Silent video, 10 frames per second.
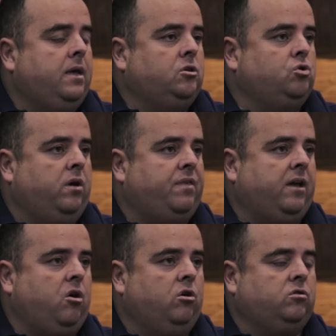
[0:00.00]
So I
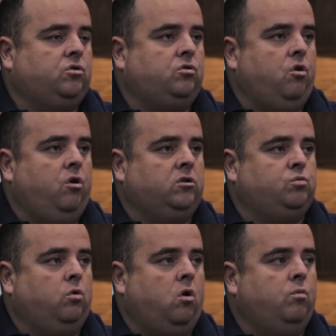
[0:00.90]
think ours
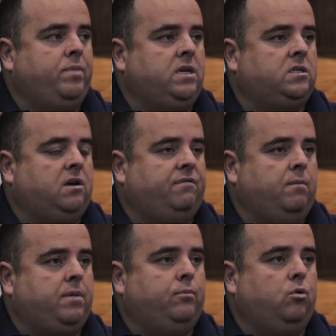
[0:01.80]
will all be stuff
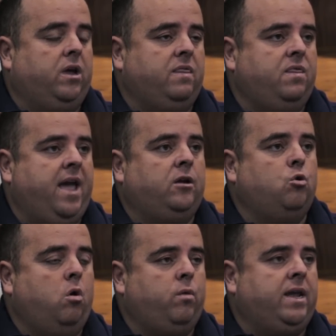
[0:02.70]
that people can then
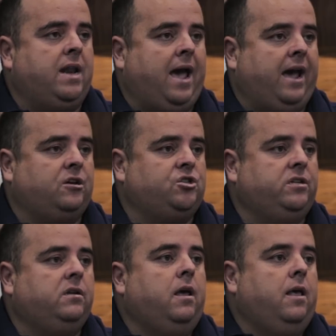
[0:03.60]
go away and
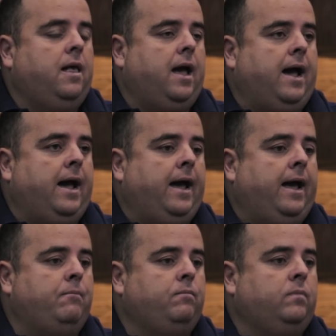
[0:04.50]
action
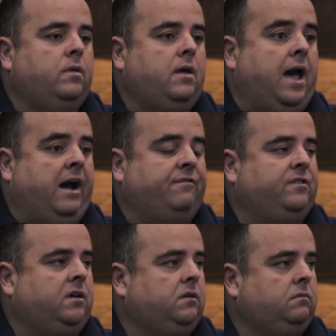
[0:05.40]

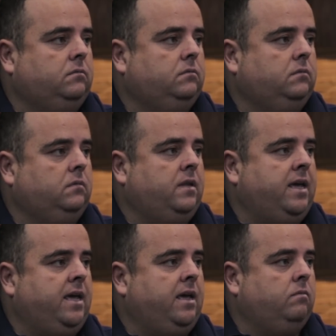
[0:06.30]
after
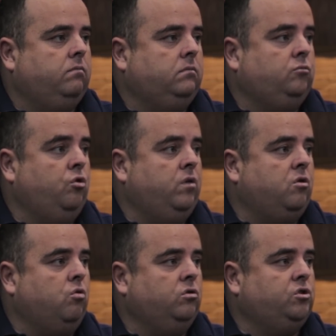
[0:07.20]
they do the
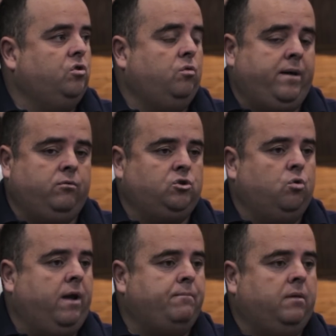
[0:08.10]
course, so they'll be able to go
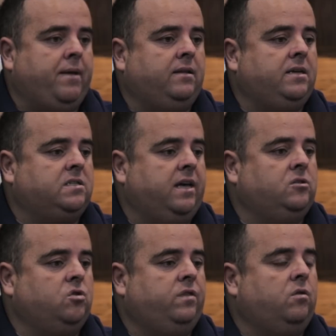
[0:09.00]
and implement these
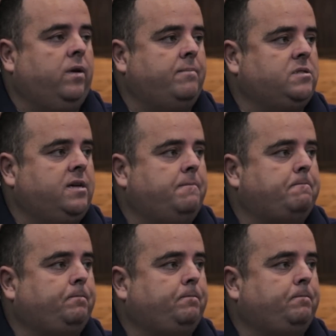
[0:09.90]
things on their website.